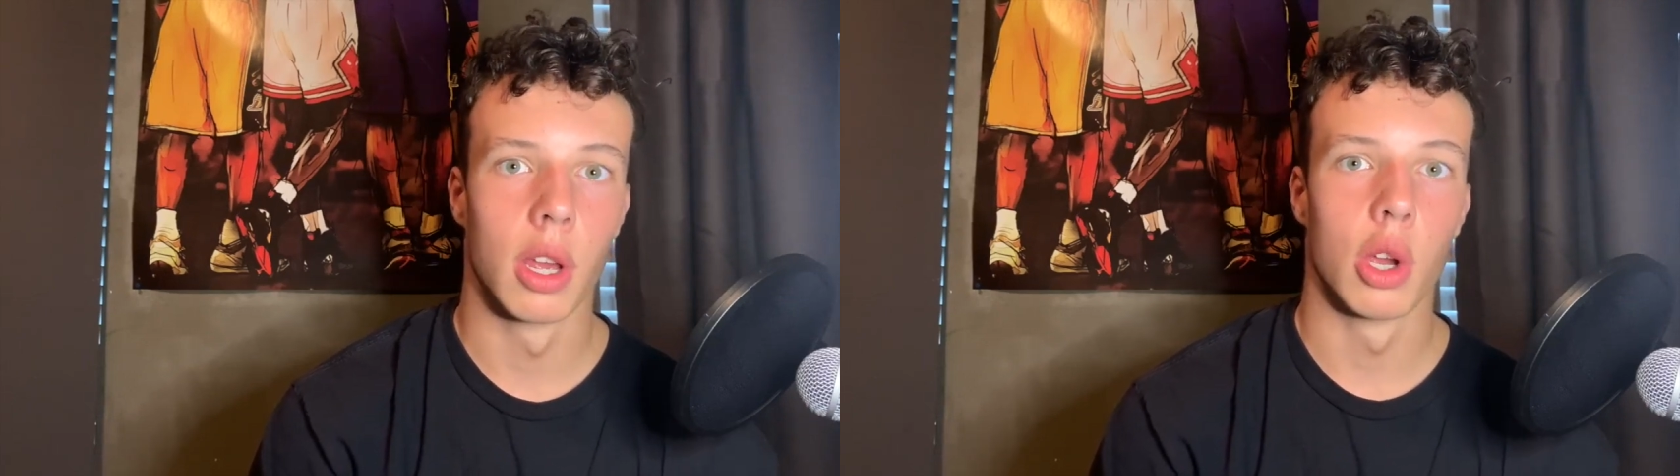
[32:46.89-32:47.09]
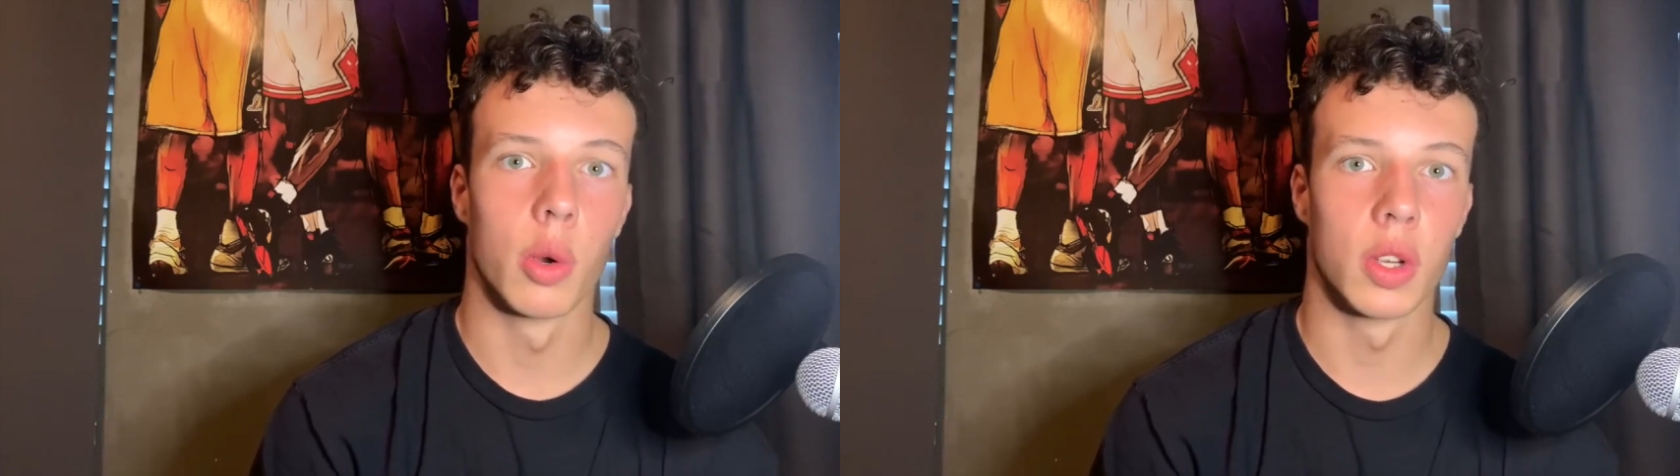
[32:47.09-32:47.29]

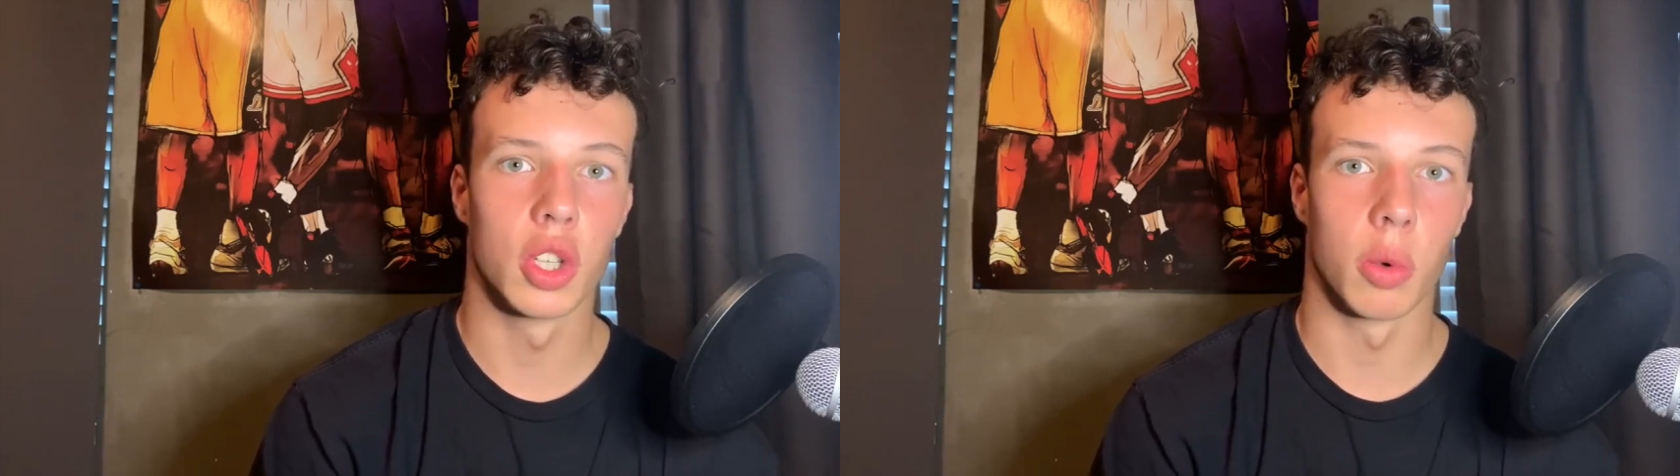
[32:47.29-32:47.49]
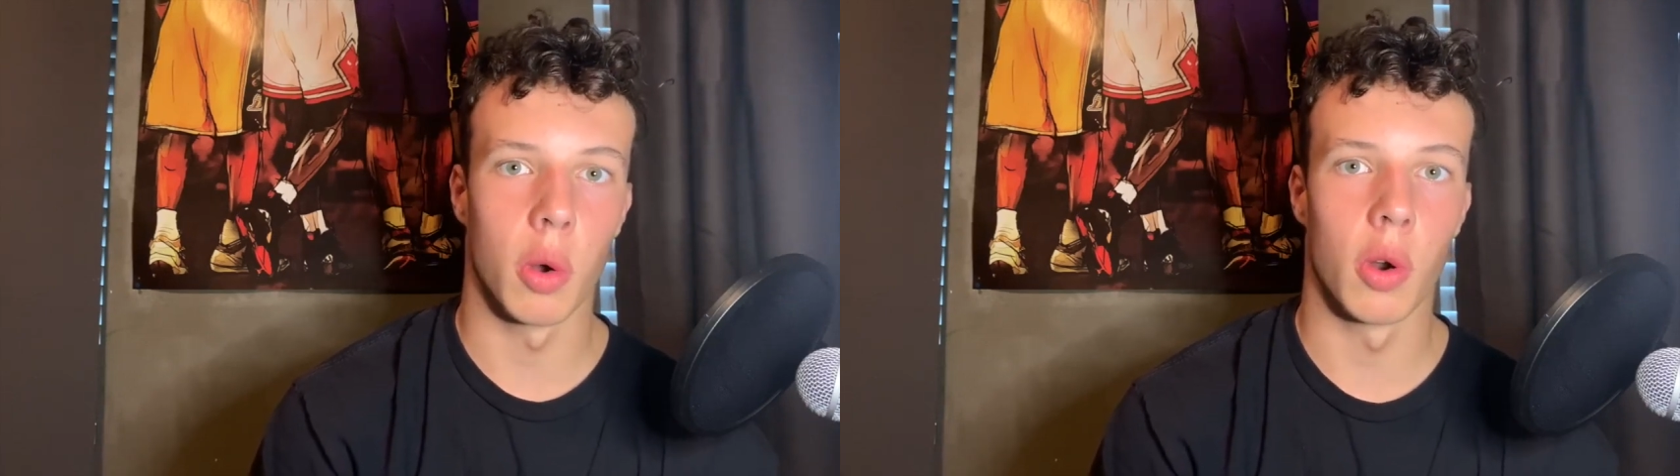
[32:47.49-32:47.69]
who has
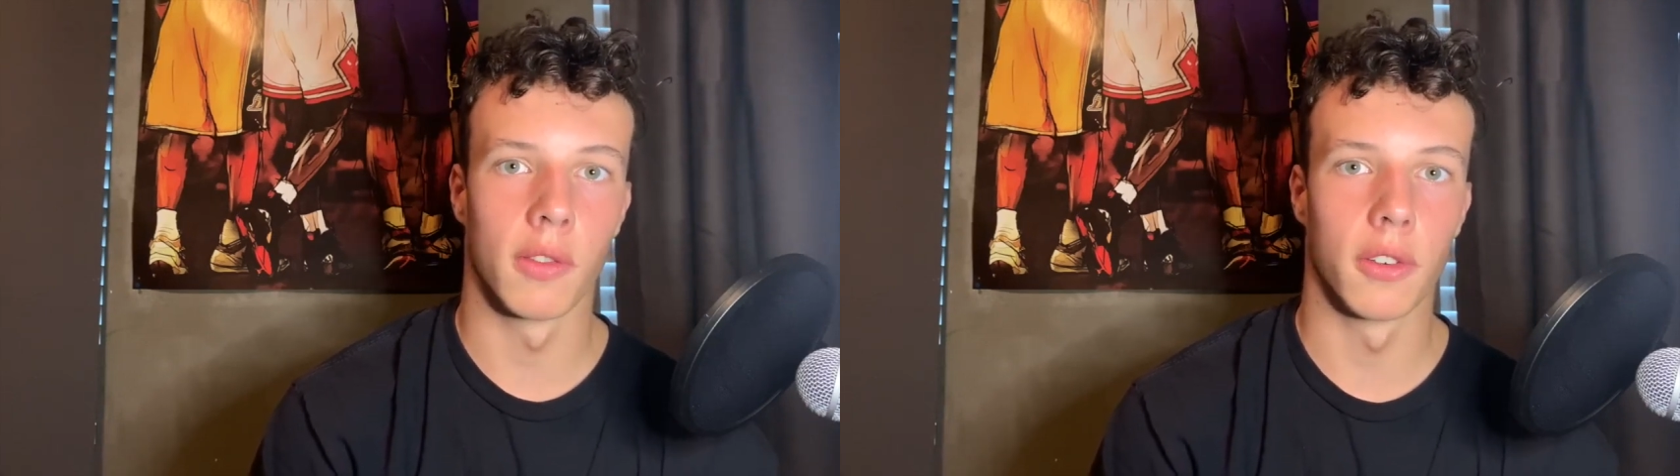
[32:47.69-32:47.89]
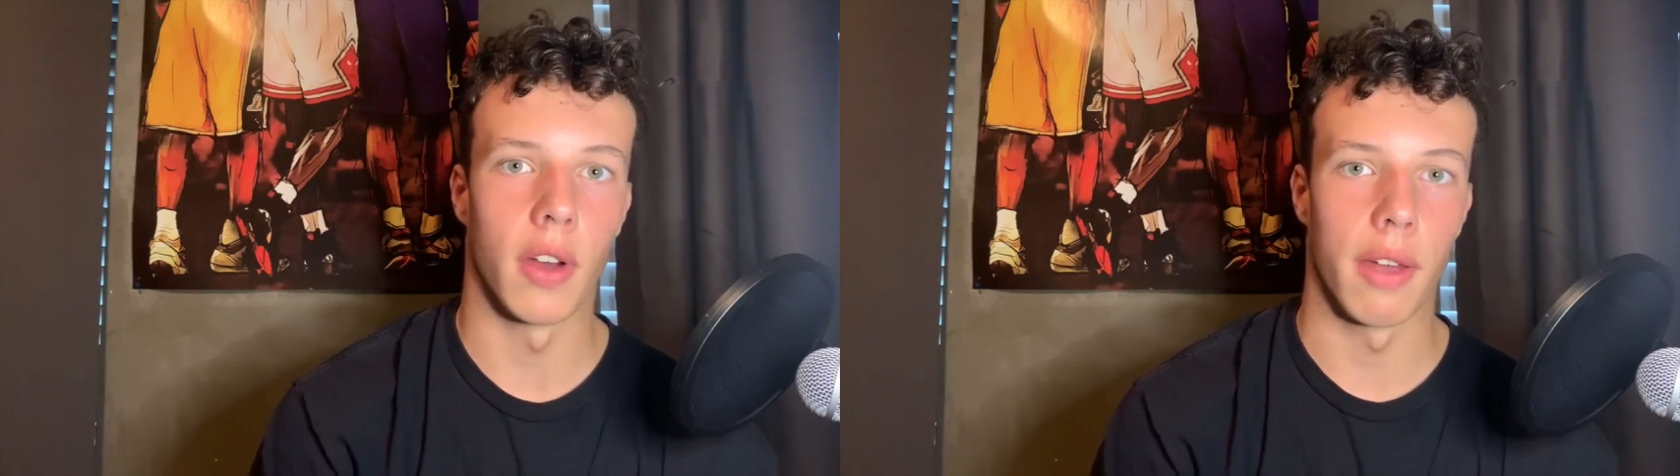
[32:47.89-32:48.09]
thrown over
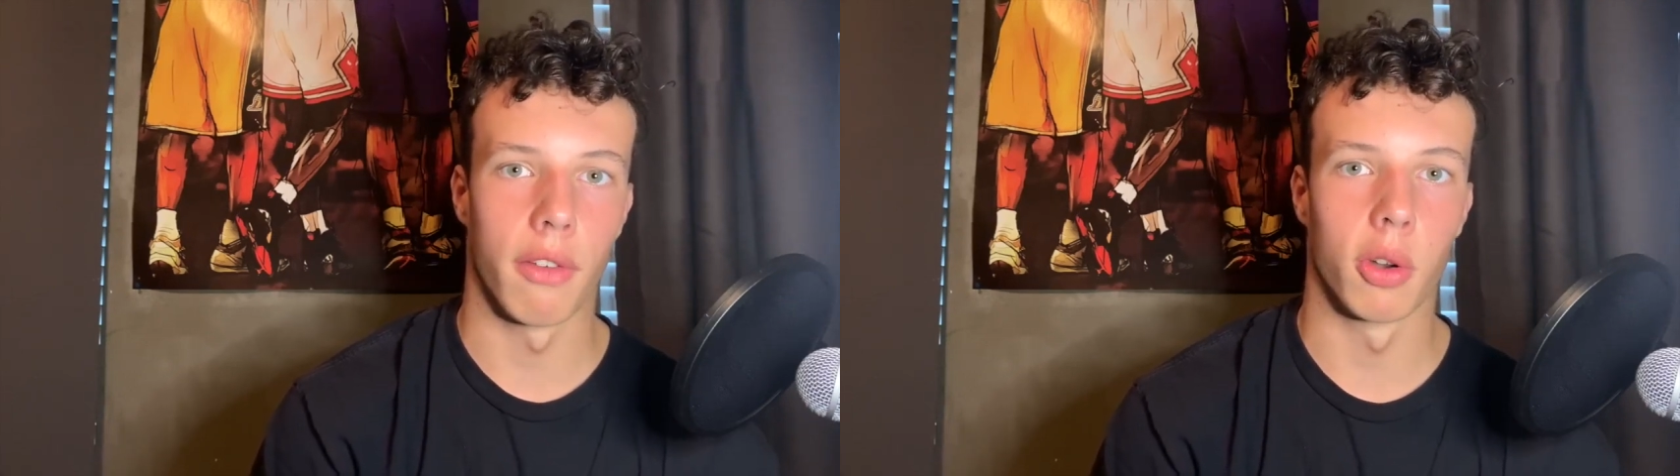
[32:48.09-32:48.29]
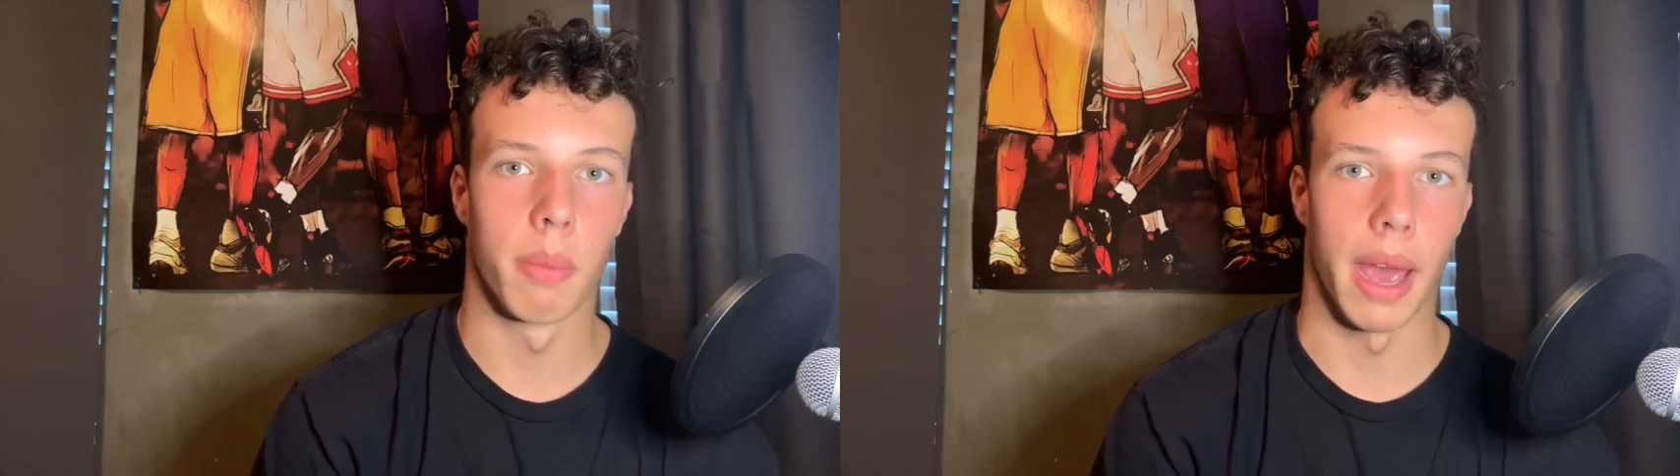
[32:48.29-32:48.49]

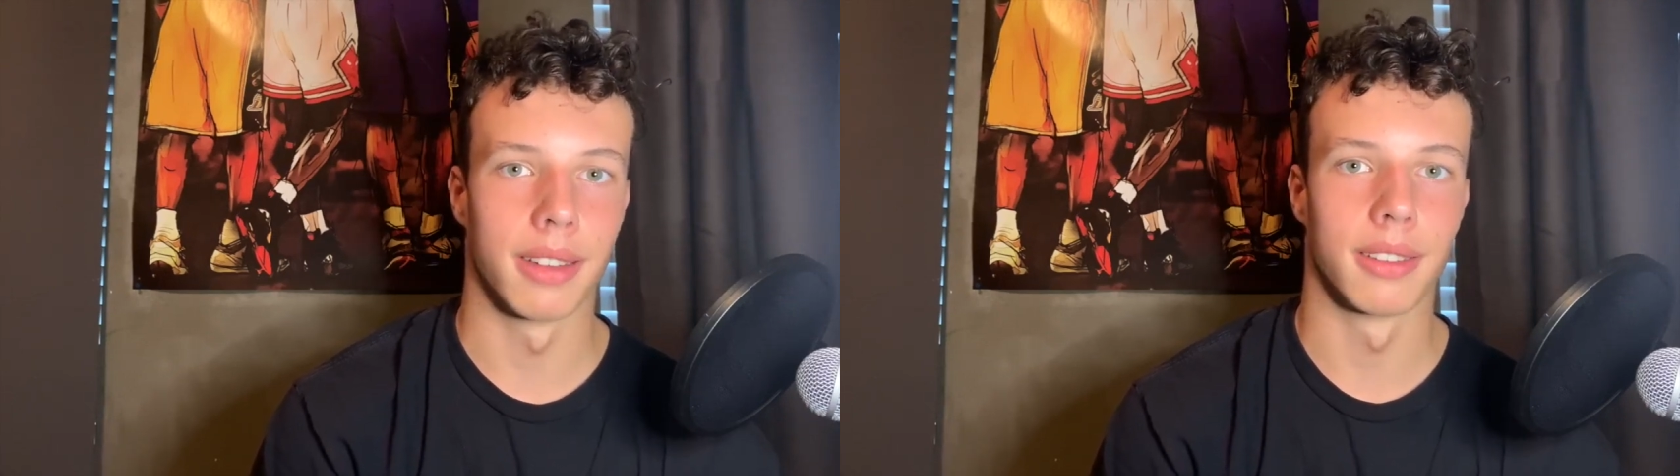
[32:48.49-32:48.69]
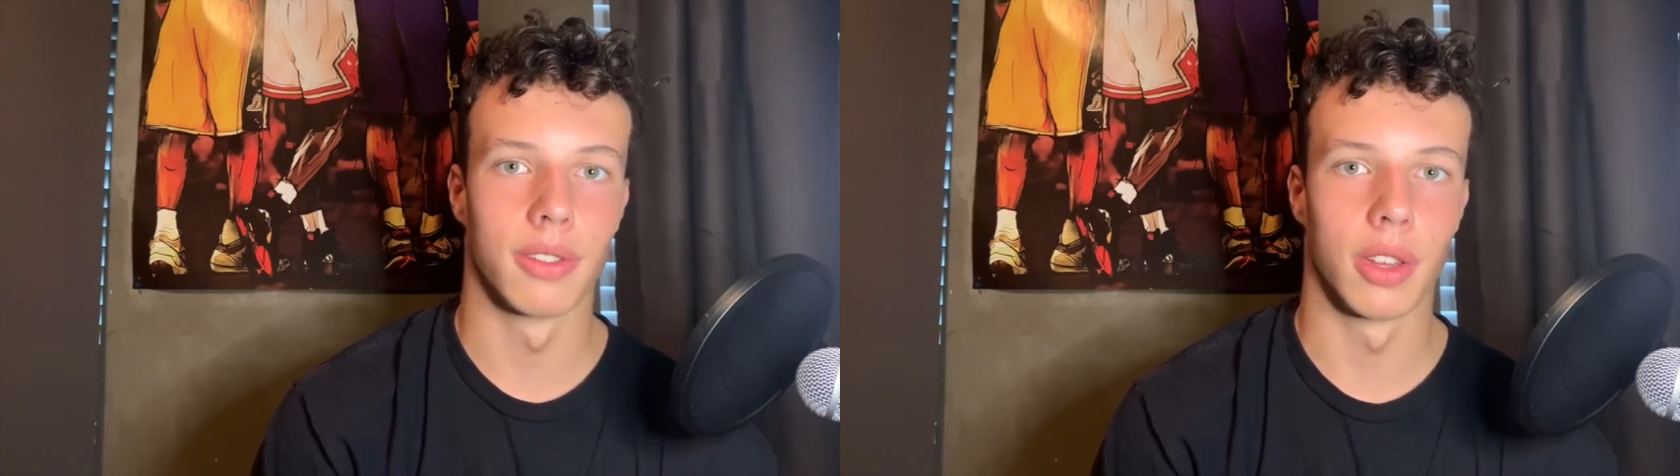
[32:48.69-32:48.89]
500
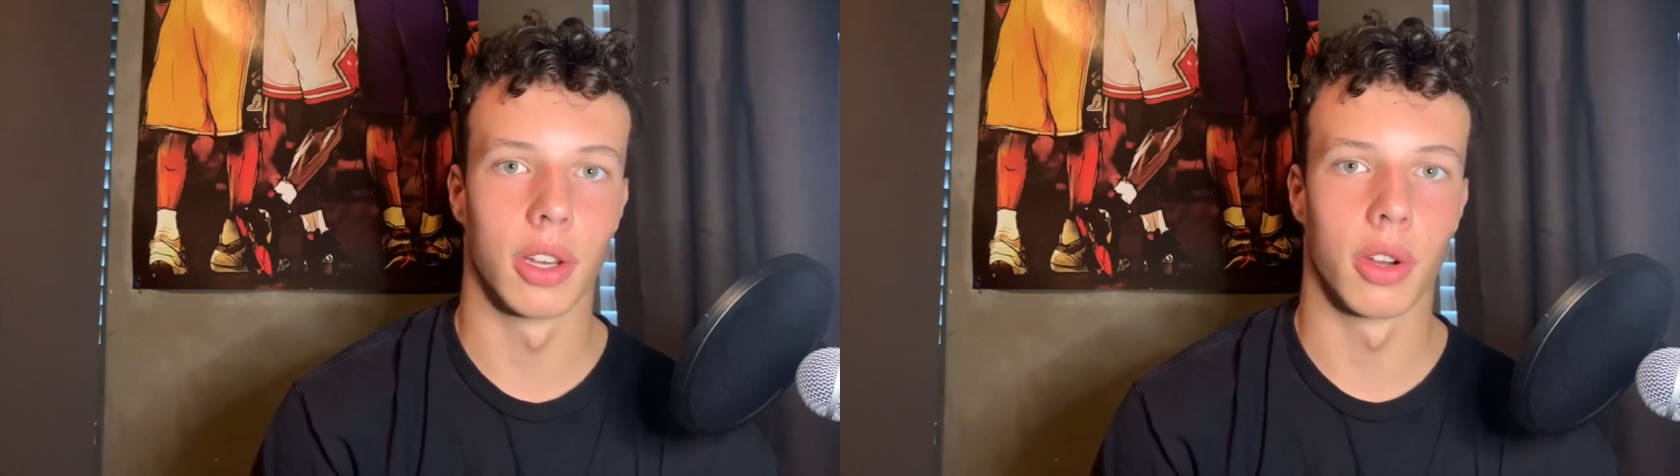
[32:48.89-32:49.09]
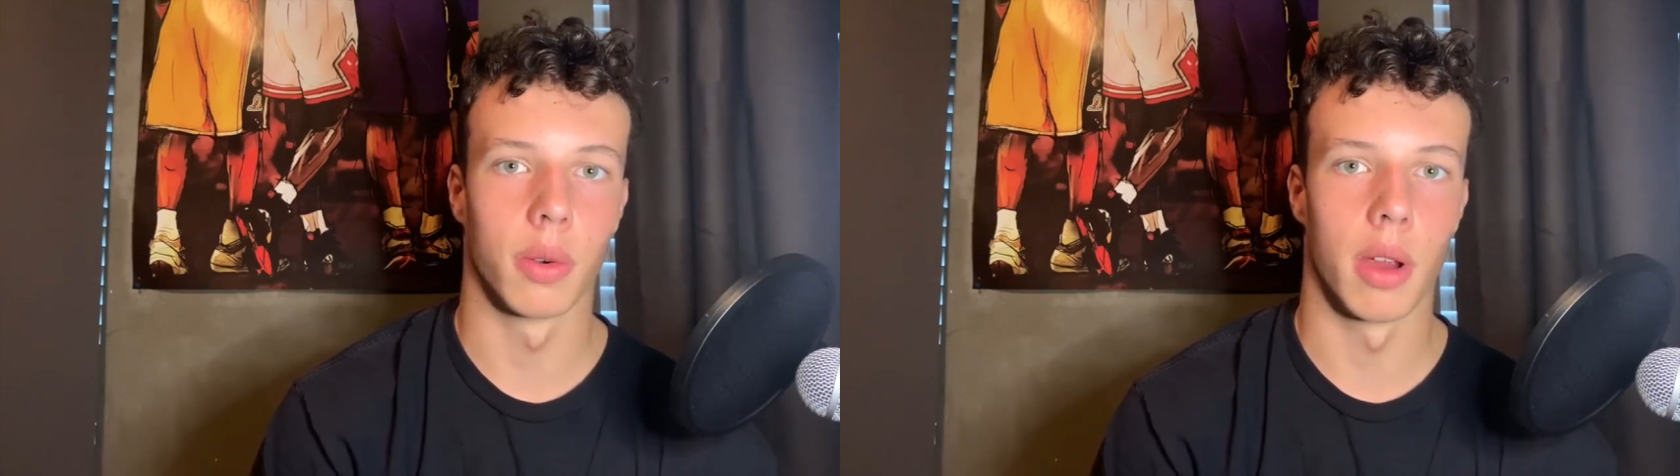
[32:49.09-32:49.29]
passes in their
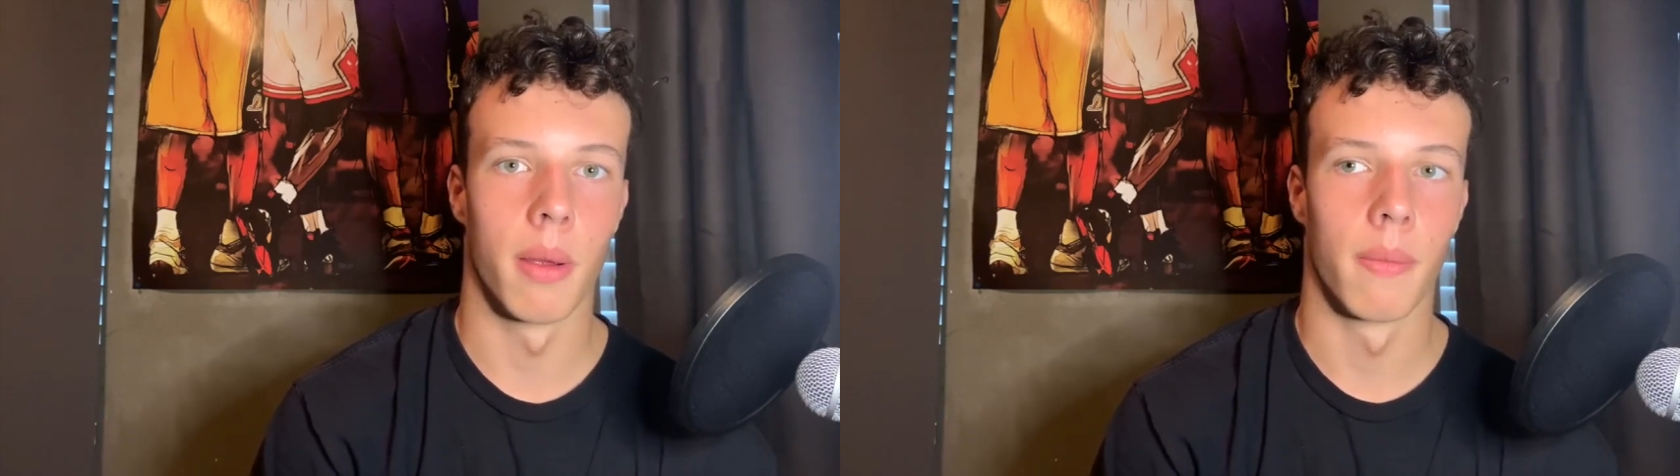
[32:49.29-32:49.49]
career.